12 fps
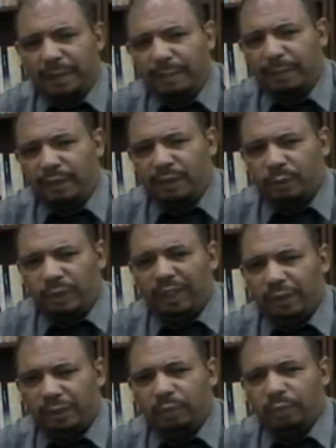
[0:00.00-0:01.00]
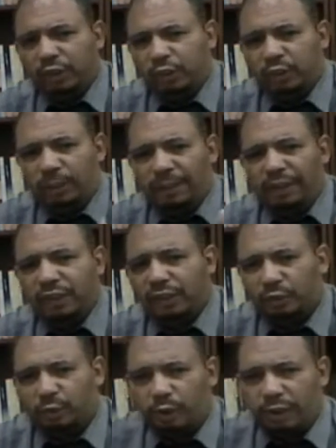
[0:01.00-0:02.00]
part where we stop and
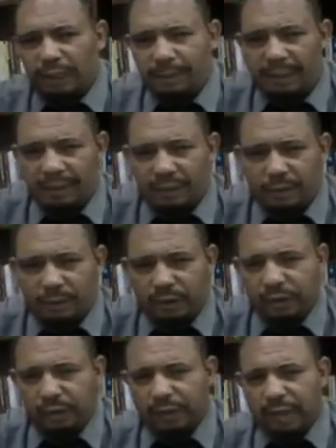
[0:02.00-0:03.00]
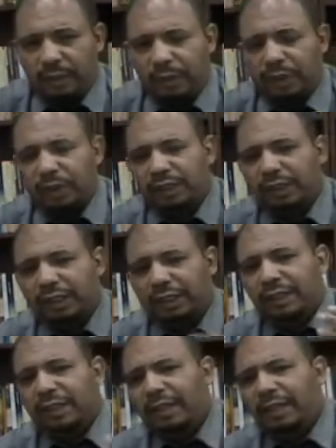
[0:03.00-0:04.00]
start talking about the questions. The questions
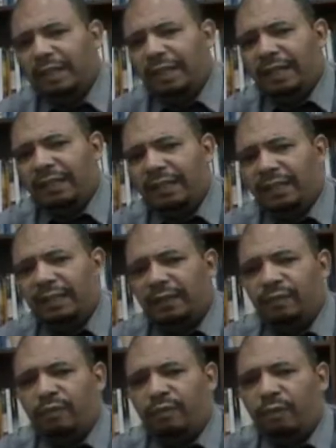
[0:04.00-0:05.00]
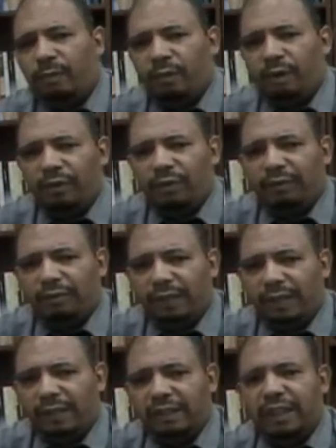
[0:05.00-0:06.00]
here take the form of
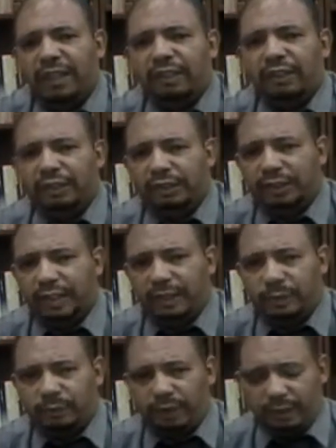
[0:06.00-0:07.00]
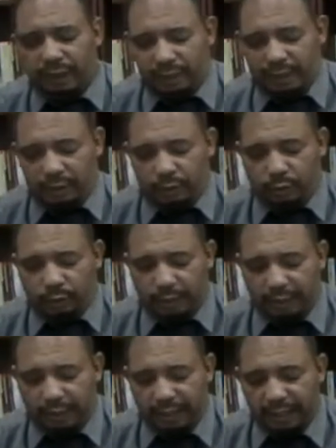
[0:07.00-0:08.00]
discussions that we
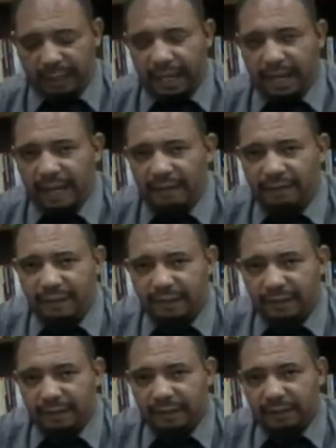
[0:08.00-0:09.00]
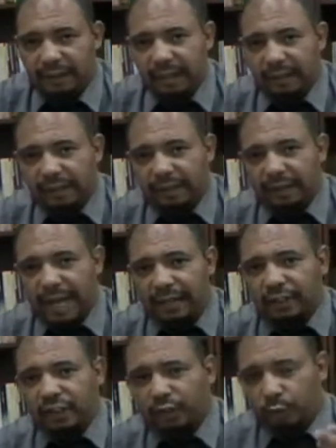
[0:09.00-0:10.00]
normally have and that the
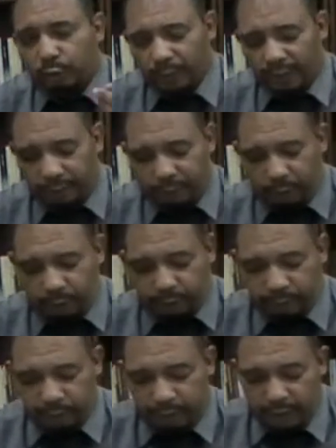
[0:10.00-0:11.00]
action normally prompts.